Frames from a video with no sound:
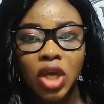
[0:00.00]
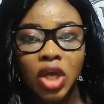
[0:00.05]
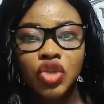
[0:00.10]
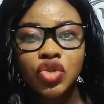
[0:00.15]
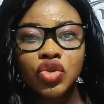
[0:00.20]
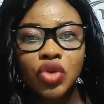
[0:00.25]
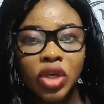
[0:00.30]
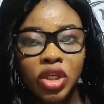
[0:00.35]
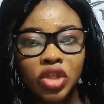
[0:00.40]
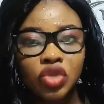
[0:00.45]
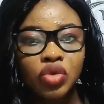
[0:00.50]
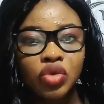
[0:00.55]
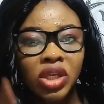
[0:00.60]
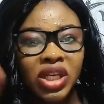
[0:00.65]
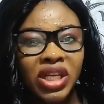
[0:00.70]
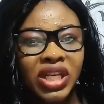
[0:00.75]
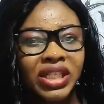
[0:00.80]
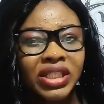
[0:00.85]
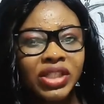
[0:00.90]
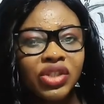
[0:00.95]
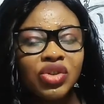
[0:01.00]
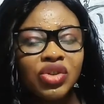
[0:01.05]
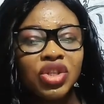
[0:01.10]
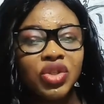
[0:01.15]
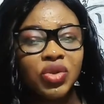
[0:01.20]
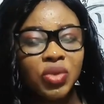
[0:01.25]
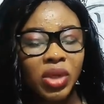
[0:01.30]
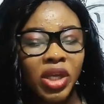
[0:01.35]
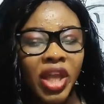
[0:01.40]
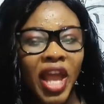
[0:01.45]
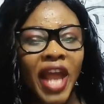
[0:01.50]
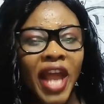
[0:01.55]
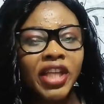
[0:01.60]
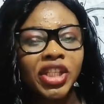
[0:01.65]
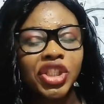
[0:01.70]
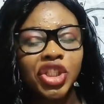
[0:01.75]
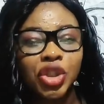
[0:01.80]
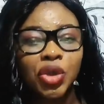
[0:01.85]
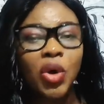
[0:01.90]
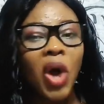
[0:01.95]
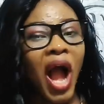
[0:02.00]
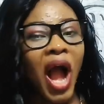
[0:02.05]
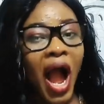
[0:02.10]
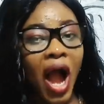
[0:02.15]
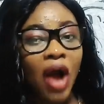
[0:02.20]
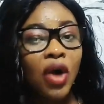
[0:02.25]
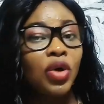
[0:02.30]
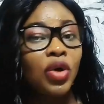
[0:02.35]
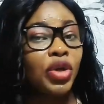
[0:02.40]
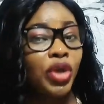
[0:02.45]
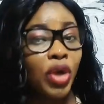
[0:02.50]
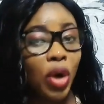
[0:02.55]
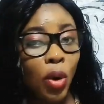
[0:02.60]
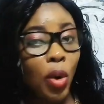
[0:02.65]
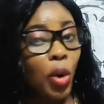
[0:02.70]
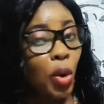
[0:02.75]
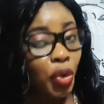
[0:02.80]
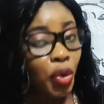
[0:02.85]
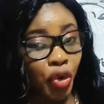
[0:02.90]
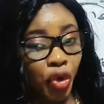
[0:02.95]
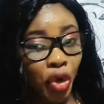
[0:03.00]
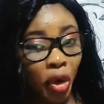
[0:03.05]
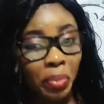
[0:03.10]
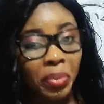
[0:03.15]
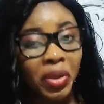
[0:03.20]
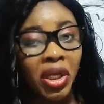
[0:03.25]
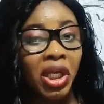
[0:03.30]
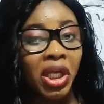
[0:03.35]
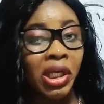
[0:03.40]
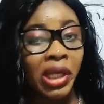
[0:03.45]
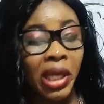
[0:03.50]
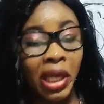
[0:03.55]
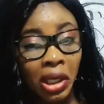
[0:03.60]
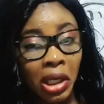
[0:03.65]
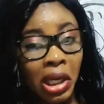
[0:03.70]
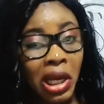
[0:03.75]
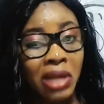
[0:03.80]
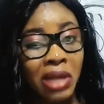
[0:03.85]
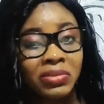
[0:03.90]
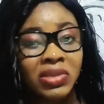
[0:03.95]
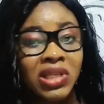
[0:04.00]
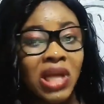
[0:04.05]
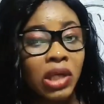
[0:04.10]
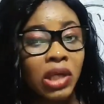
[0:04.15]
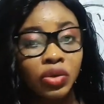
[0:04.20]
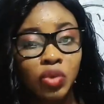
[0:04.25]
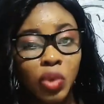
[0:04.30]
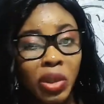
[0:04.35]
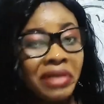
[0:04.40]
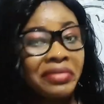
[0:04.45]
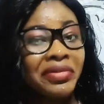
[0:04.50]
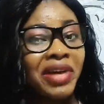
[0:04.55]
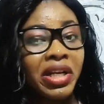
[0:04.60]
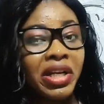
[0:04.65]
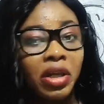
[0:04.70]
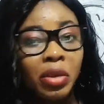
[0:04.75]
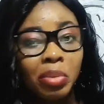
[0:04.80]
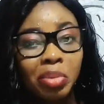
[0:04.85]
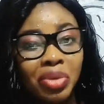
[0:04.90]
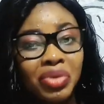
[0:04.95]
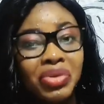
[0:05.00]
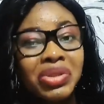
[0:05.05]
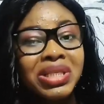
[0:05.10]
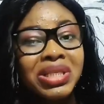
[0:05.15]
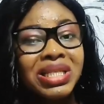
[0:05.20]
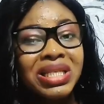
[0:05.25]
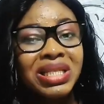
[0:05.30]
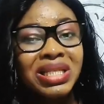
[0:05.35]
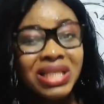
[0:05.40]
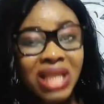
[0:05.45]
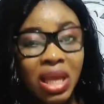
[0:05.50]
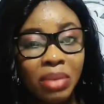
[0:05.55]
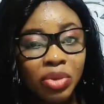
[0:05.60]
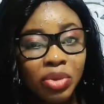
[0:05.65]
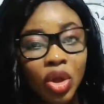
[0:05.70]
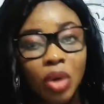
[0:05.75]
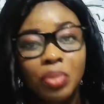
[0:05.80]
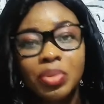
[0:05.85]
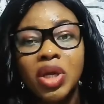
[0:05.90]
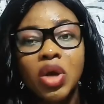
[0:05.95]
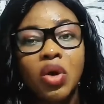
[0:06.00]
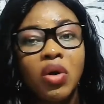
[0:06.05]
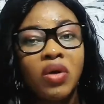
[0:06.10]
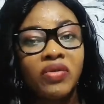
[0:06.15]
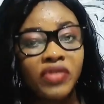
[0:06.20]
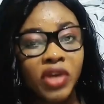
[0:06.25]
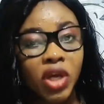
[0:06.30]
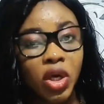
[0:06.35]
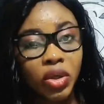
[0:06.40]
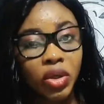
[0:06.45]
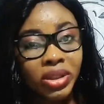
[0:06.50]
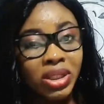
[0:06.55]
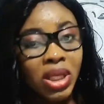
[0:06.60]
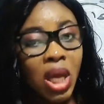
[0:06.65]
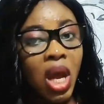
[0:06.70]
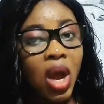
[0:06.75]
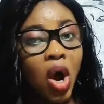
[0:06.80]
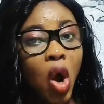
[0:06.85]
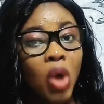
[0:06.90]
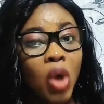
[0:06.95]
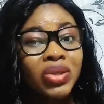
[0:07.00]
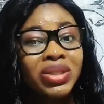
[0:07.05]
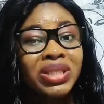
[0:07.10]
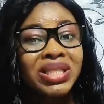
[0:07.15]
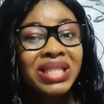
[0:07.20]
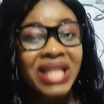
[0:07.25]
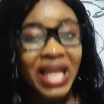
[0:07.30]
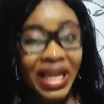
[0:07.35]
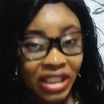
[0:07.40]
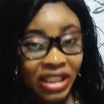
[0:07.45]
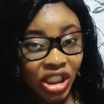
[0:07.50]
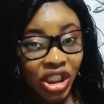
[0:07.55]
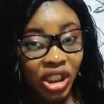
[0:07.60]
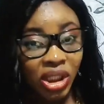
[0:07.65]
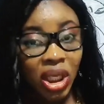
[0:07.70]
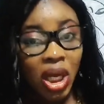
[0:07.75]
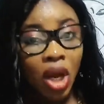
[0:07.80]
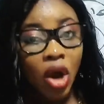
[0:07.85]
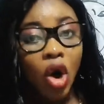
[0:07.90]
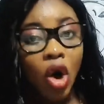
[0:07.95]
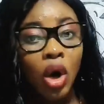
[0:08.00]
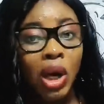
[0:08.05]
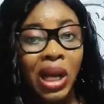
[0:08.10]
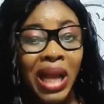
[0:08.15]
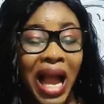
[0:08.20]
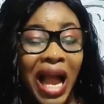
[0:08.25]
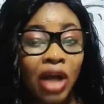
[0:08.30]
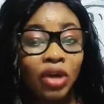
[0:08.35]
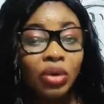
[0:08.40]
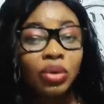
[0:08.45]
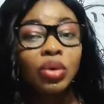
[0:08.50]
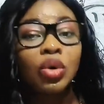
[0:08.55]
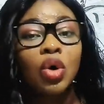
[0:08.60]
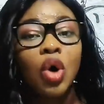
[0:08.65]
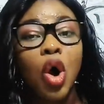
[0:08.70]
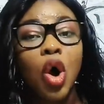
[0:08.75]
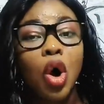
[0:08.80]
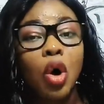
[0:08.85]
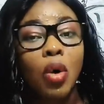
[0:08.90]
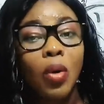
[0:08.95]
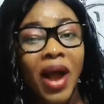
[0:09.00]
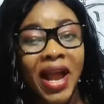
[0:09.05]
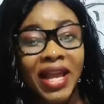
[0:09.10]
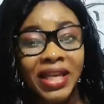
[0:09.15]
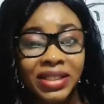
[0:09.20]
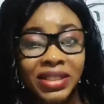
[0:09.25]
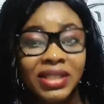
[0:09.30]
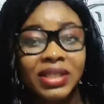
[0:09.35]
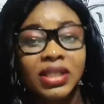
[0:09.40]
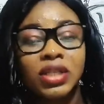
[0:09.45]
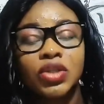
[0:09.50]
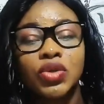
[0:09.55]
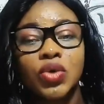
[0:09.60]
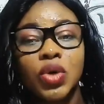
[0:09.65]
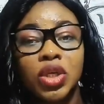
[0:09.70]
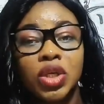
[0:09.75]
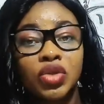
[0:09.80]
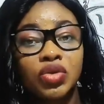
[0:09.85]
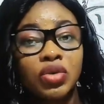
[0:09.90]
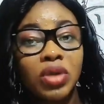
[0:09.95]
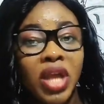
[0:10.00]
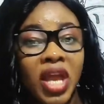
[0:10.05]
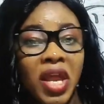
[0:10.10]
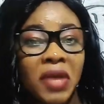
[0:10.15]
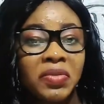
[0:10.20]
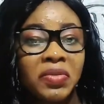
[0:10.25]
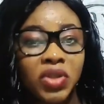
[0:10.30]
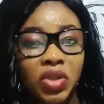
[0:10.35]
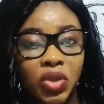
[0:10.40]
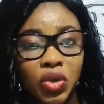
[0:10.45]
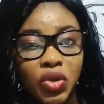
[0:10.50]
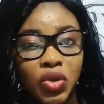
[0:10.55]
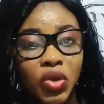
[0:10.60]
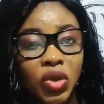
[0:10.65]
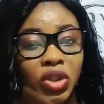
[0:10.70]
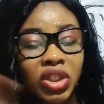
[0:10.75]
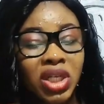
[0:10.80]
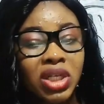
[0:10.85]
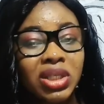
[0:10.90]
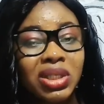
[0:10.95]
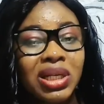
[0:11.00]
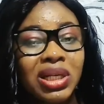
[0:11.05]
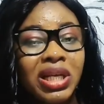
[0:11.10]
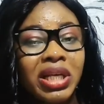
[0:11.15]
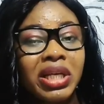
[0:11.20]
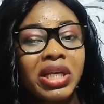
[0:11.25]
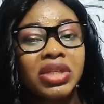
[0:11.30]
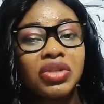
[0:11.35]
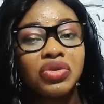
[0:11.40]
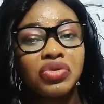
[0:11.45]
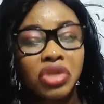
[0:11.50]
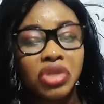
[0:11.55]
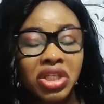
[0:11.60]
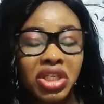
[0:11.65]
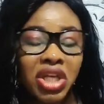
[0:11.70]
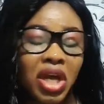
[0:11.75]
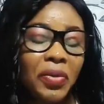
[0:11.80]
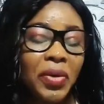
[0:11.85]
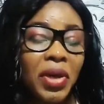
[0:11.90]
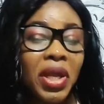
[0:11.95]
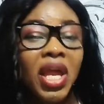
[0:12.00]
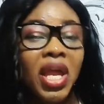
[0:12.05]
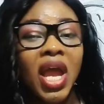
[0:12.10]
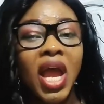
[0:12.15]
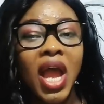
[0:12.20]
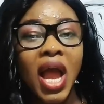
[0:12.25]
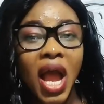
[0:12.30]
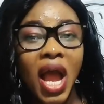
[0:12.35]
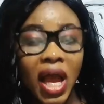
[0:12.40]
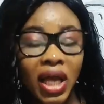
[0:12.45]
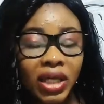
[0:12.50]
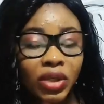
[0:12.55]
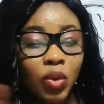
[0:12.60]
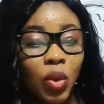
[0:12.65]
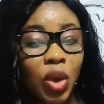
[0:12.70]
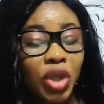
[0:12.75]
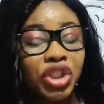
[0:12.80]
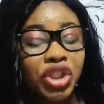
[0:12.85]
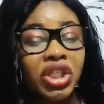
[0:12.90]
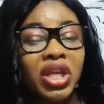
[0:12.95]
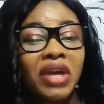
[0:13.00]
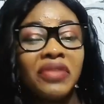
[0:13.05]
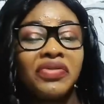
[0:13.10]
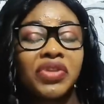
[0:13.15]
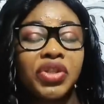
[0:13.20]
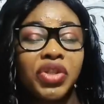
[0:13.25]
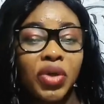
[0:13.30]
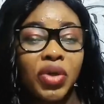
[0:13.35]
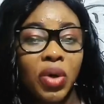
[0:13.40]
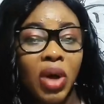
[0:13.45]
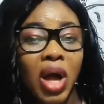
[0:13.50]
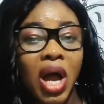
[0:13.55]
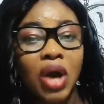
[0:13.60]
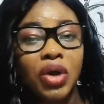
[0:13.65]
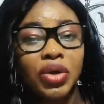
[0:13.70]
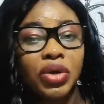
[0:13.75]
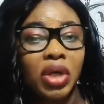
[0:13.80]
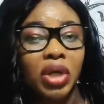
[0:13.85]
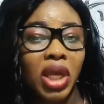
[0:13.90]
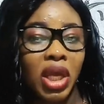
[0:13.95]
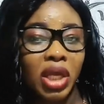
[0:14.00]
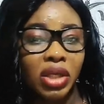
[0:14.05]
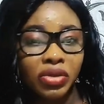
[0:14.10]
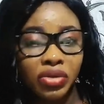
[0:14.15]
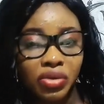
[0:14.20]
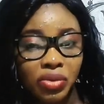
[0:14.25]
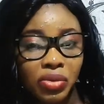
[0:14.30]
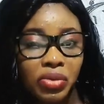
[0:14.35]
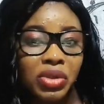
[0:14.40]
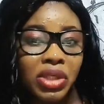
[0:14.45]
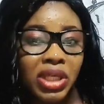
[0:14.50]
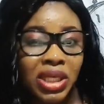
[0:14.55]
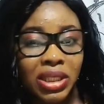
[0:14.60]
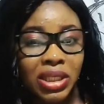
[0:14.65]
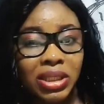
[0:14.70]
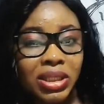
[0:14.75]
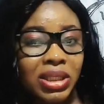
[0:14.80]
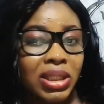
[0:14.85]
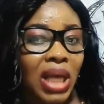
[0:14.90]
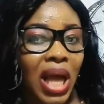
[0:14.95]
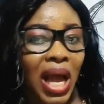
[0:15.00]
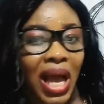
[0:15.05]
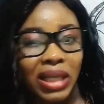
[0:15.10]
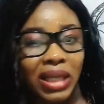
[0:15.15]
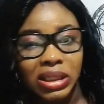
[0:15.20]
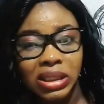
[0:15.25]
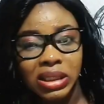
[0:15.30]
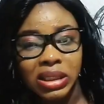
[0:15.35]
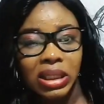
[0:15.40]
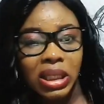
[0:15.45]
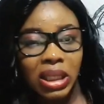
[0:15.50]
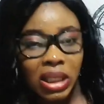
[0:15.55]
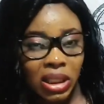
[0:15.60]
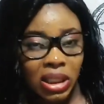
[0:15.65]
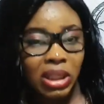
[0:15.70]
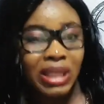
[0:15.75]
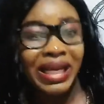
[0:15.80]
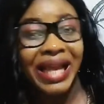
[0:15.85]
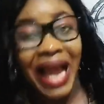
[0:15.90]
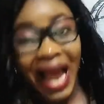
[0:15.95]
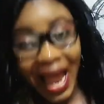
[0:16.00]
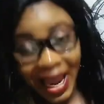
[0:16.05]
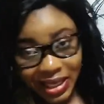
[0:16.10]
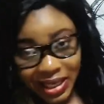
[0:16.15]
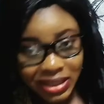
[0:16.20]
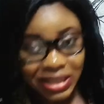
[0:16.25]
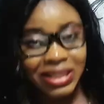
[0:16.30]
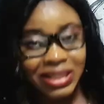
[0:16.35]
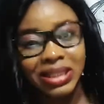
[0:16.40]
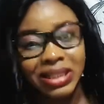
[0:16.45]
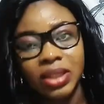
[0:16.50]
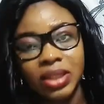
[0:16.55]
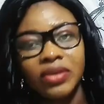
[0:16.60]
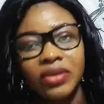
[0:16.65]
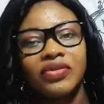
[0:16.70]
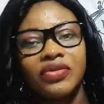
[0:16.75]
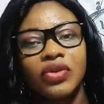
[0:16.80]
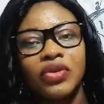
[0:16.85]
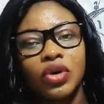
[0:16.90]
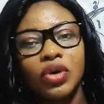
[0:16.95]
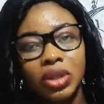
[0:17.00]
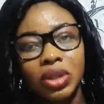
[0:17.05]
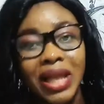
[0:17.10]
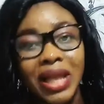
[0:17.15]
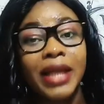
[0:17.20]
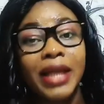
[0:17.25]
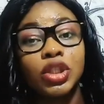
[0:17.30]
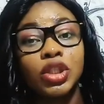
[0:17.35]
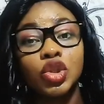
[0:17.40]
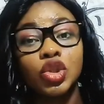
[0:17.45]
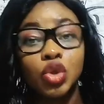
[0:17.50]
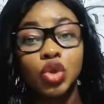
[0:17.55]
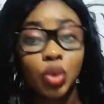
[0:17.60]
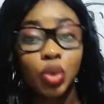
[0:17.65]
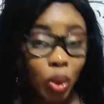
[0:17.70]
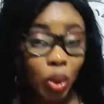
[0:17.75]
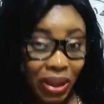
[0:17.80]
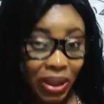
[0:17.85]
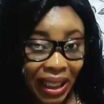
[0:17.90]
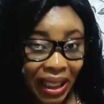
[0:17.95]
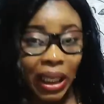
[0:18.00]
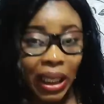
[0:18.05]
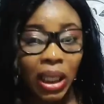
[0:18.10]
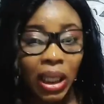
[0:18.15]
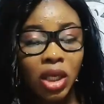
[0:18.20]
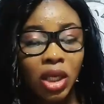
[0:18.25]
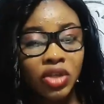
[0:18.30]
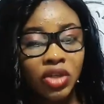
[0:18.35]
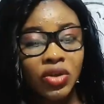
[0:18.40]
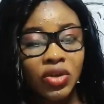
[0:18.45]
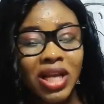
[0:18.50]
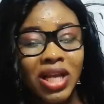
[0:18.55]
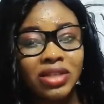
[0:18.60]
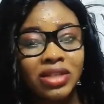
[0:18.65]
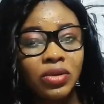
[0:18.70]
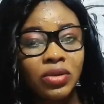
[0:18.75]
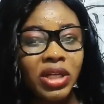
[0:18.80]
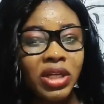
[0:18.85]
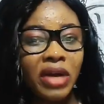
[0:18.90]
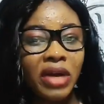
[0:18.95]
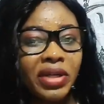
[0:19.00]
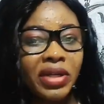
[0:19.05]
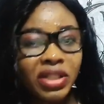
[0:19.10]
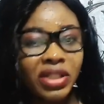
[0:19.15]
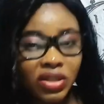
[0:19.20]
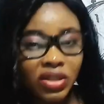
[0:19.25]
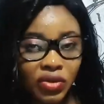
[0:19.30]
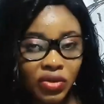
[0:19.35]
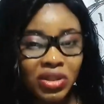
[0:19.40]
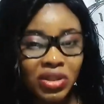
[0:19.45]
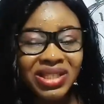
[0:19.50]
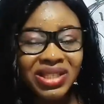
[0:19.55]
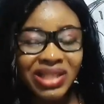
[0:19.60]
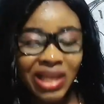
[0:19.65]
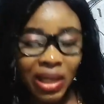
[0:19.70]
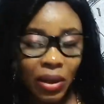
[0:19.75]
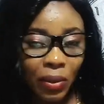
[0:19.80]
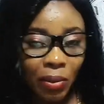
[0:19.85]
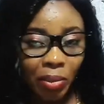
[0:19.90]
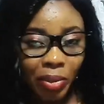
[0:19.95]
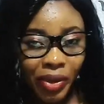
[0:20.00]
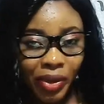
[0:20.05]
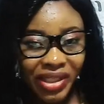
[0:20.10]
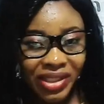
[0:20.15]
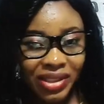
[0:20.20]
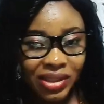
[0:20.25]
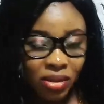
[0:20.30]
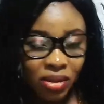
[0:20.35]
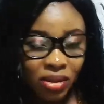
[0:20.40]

So it will lead you, it will guide you how your own topic can come out whenever they put the same topic of yours on search on Google or YT. So it will help you. So just click it straight away and watch the video how you can do it and guides for that you take. So let's go direct into the second point.